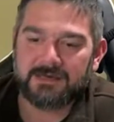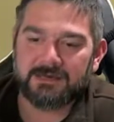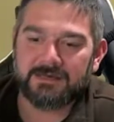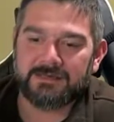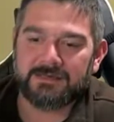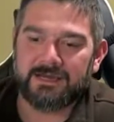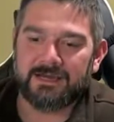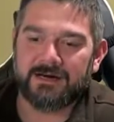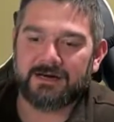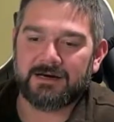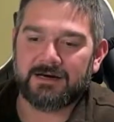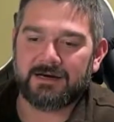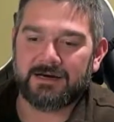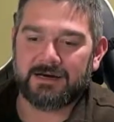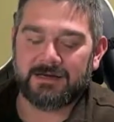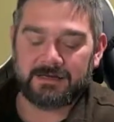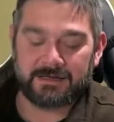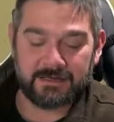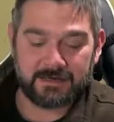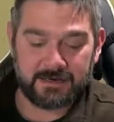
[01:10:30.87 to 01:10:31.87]

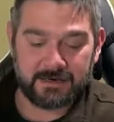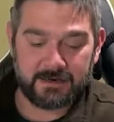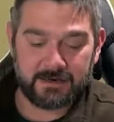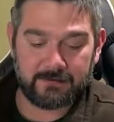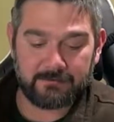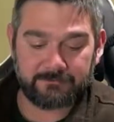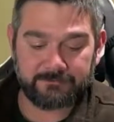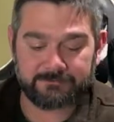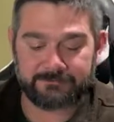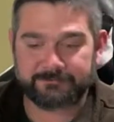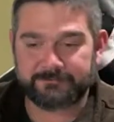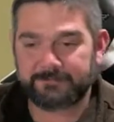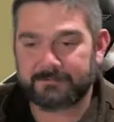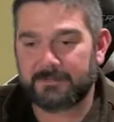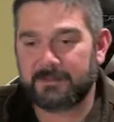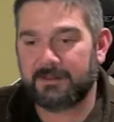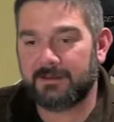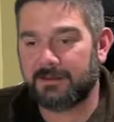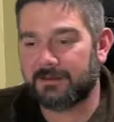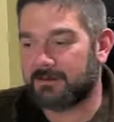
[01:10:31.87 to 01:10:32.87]
Yeah,
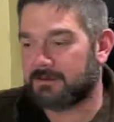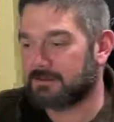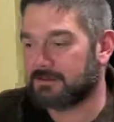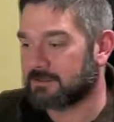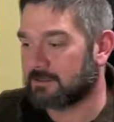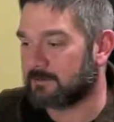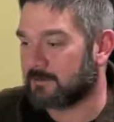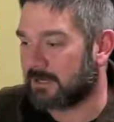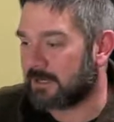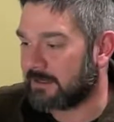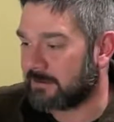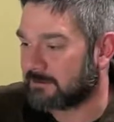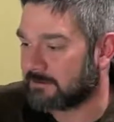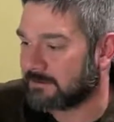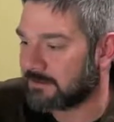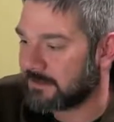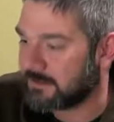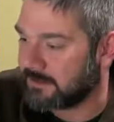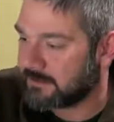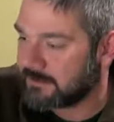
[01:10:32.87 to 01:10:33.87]
so my
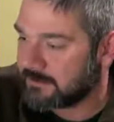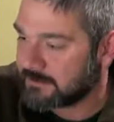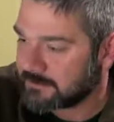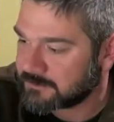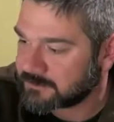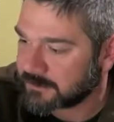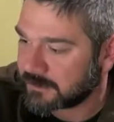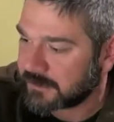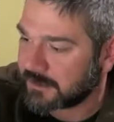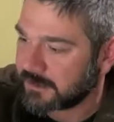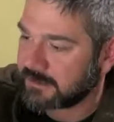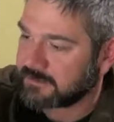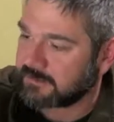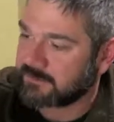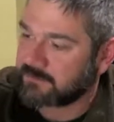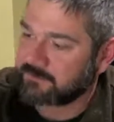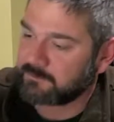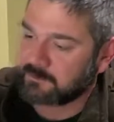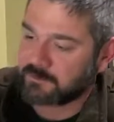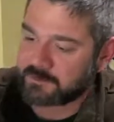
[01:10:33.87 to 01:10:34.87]
only drinking at
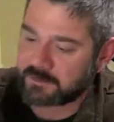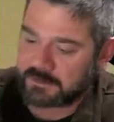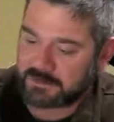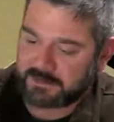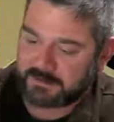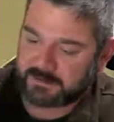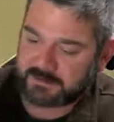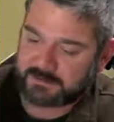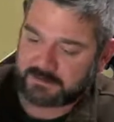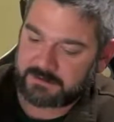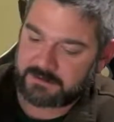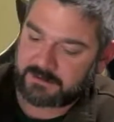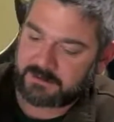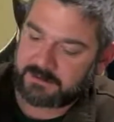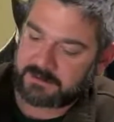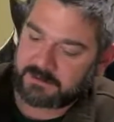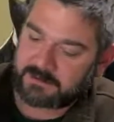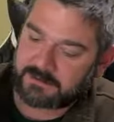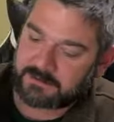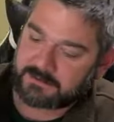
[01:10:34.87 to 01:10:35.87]
this point
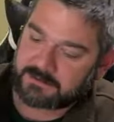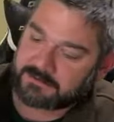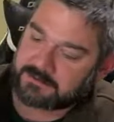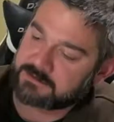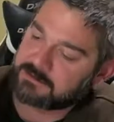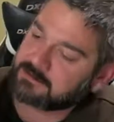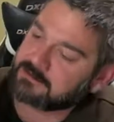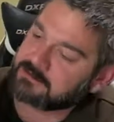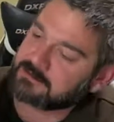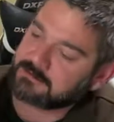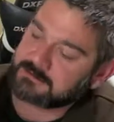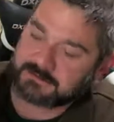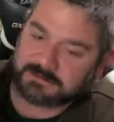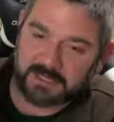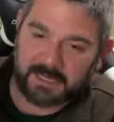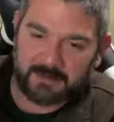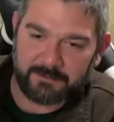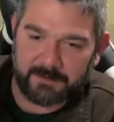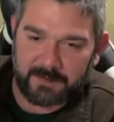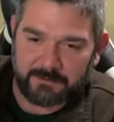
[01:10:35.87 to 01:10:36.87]
is
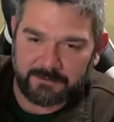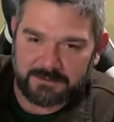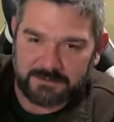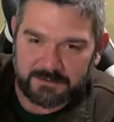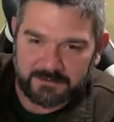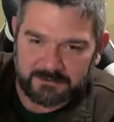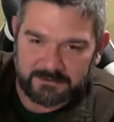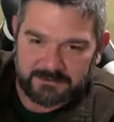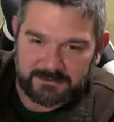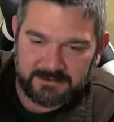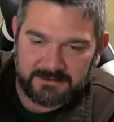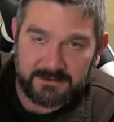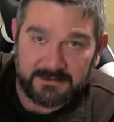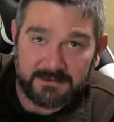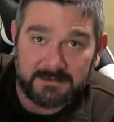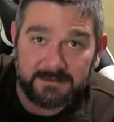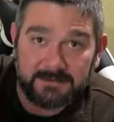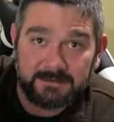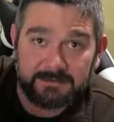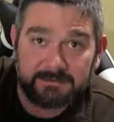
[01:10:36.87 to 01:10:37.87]
Diet Pepsi.
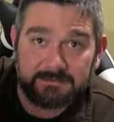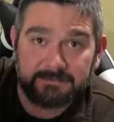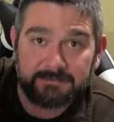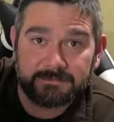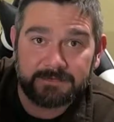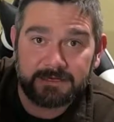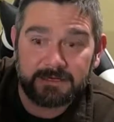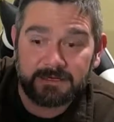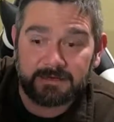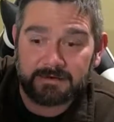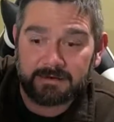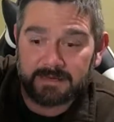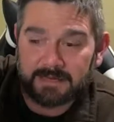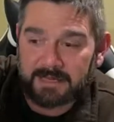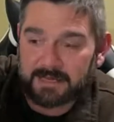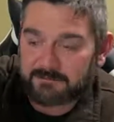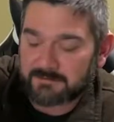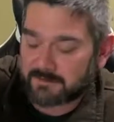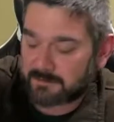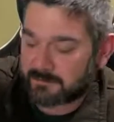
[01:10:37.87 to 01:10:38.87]
So I
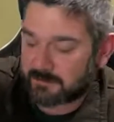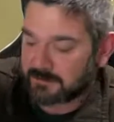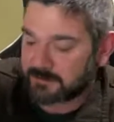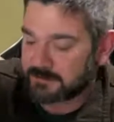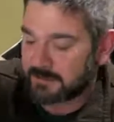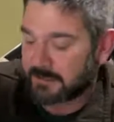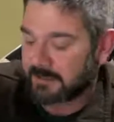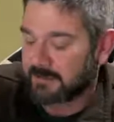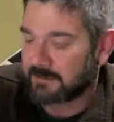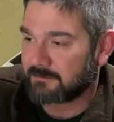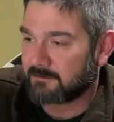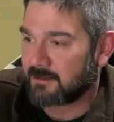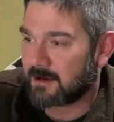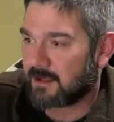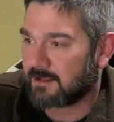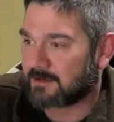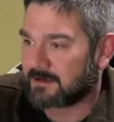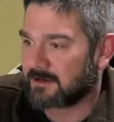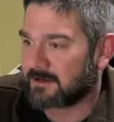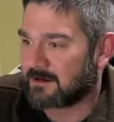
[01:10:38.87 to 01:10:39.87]
gave up on drinking a
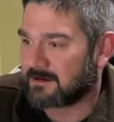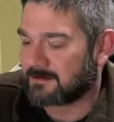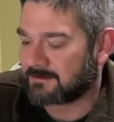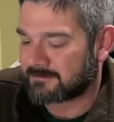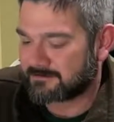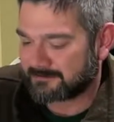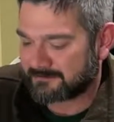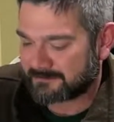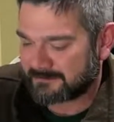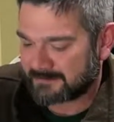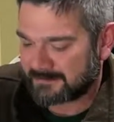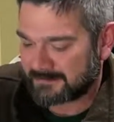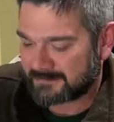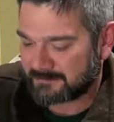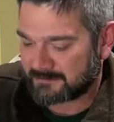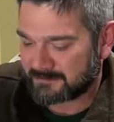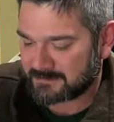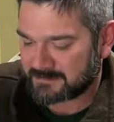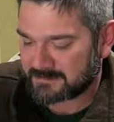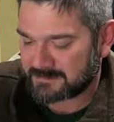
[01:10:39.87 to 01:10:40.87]
while ago. It
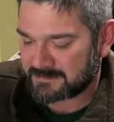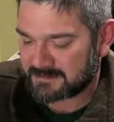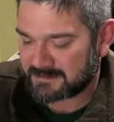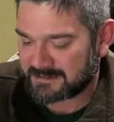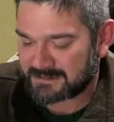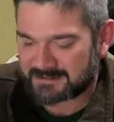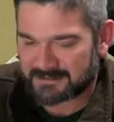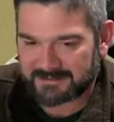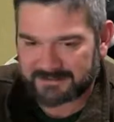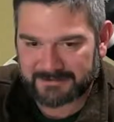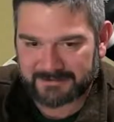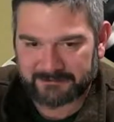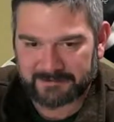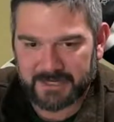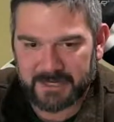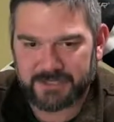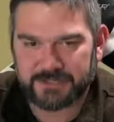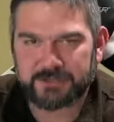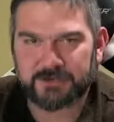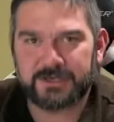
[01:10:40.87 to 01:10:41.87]
was I
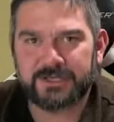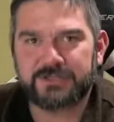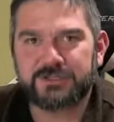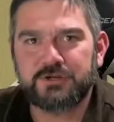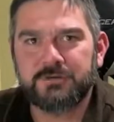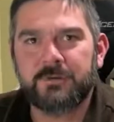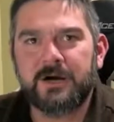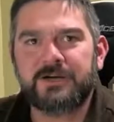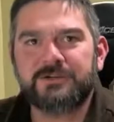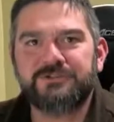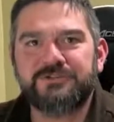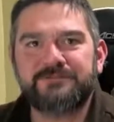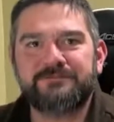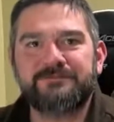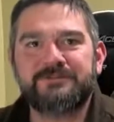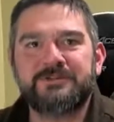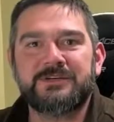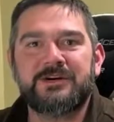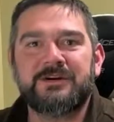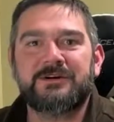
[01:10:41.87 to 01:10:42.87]
enjoyed it too much,
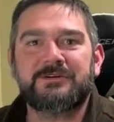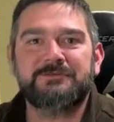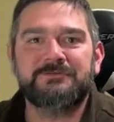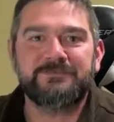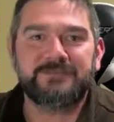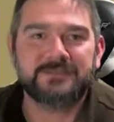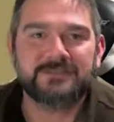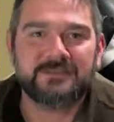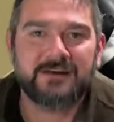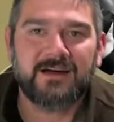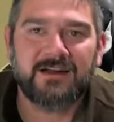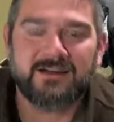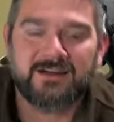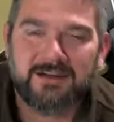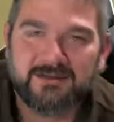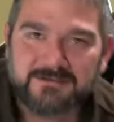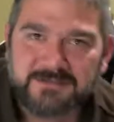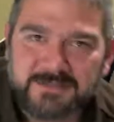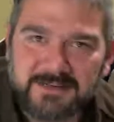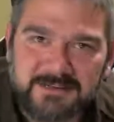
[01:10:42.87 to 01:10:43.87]
so decided
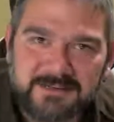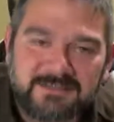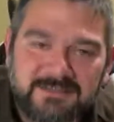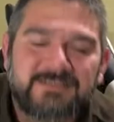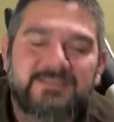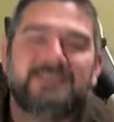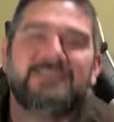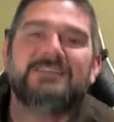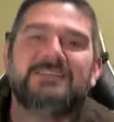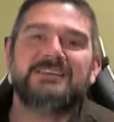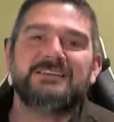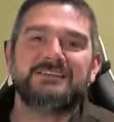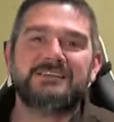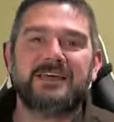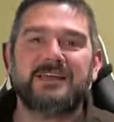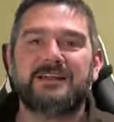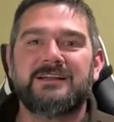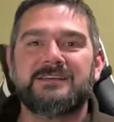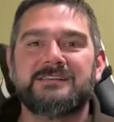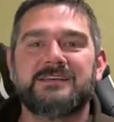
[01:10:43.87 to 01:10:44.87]
I was gonna
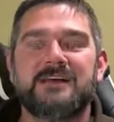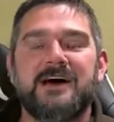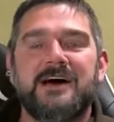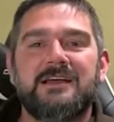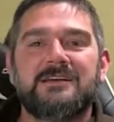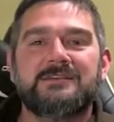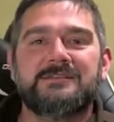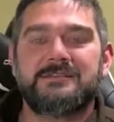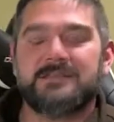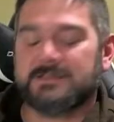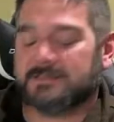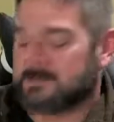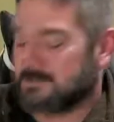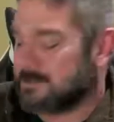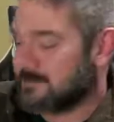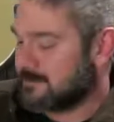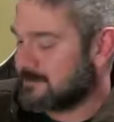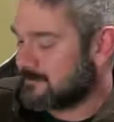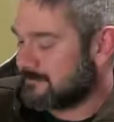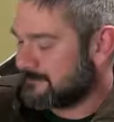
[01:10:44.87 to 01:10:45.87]
set it aside and stick
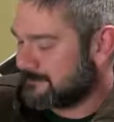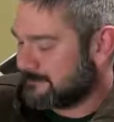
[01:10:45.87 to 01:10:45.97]
to